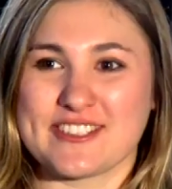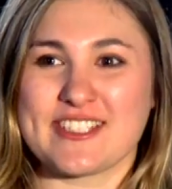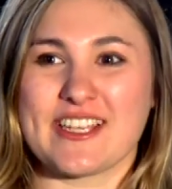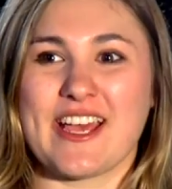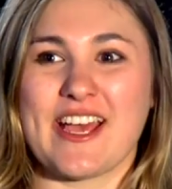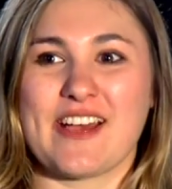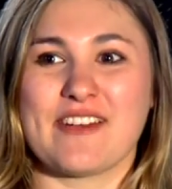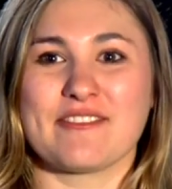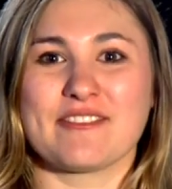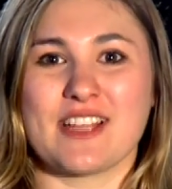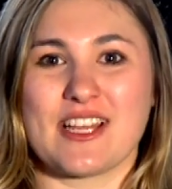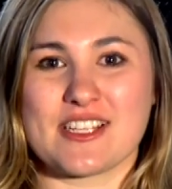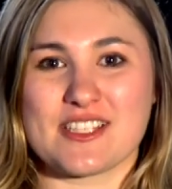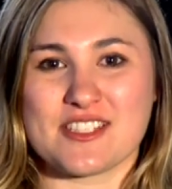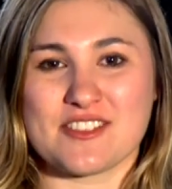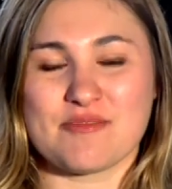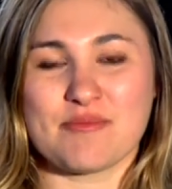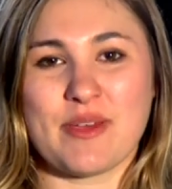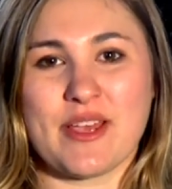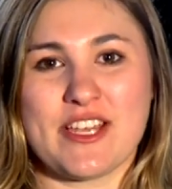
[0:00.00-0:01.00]
to have
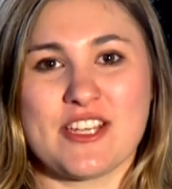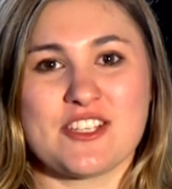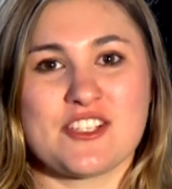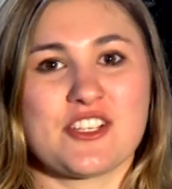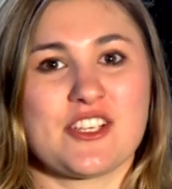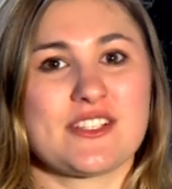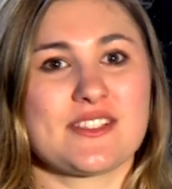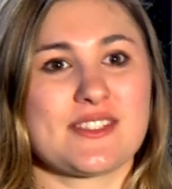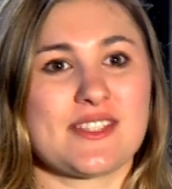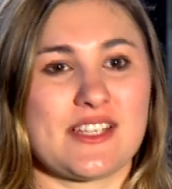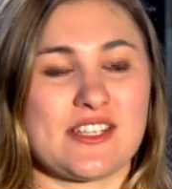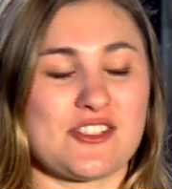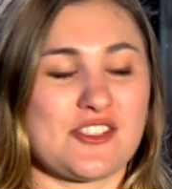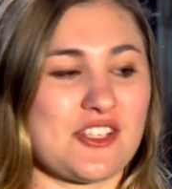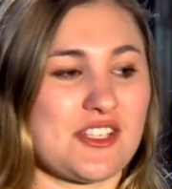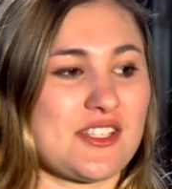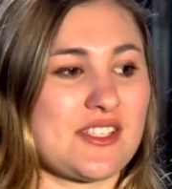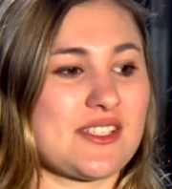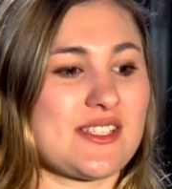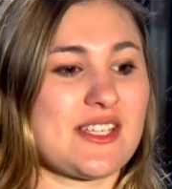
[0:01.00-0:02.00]
lots of patience and
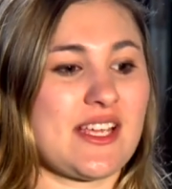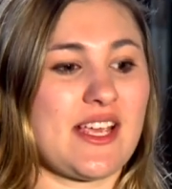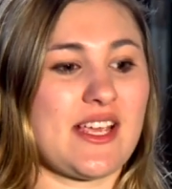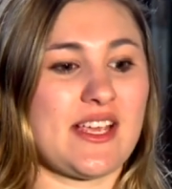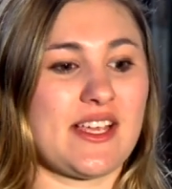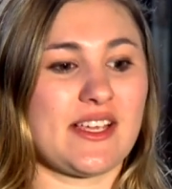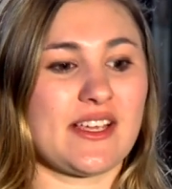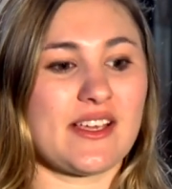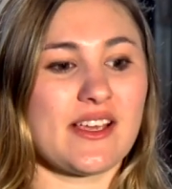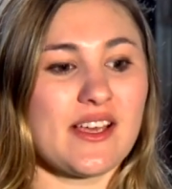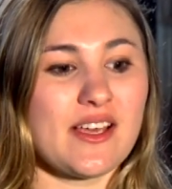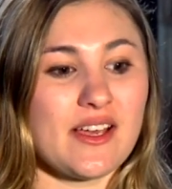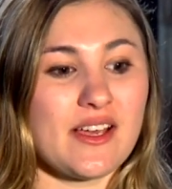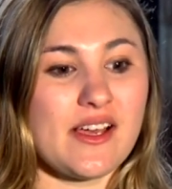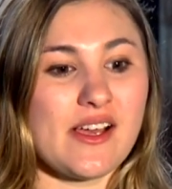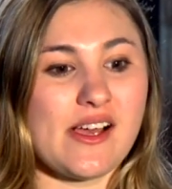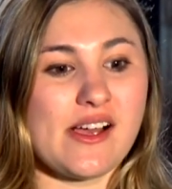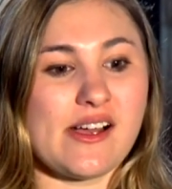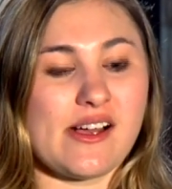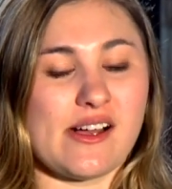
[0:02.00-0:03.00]
just take
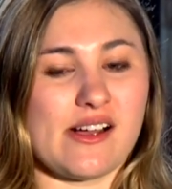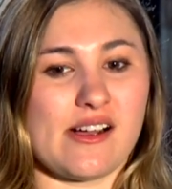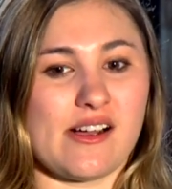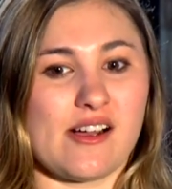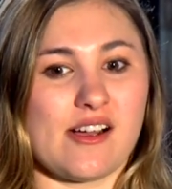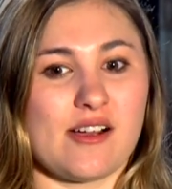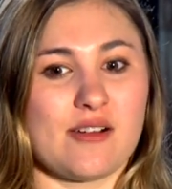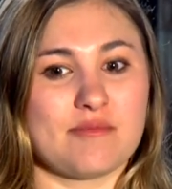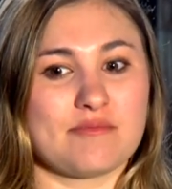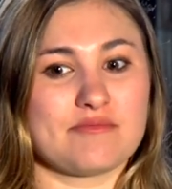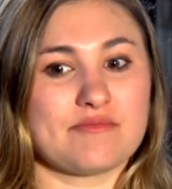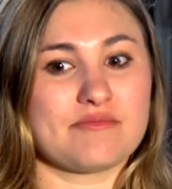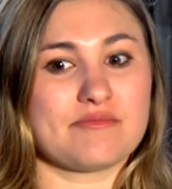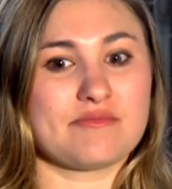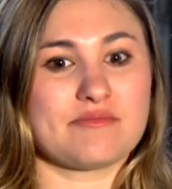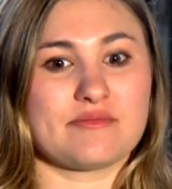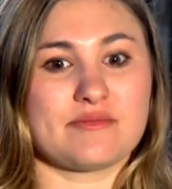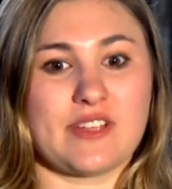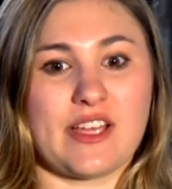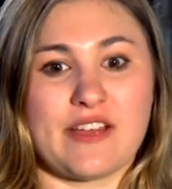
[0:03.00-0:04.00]
um,
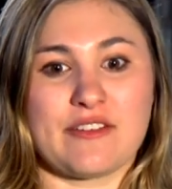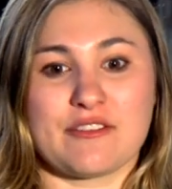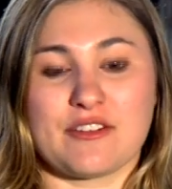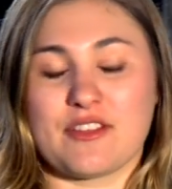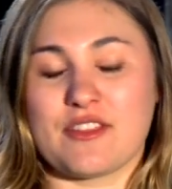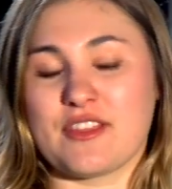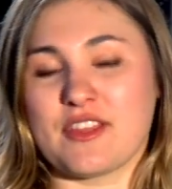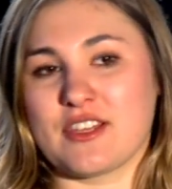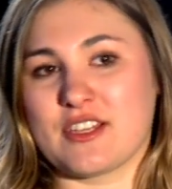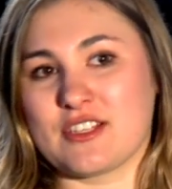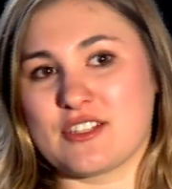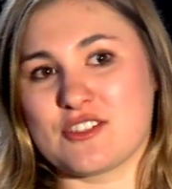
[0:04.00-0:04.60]
everything in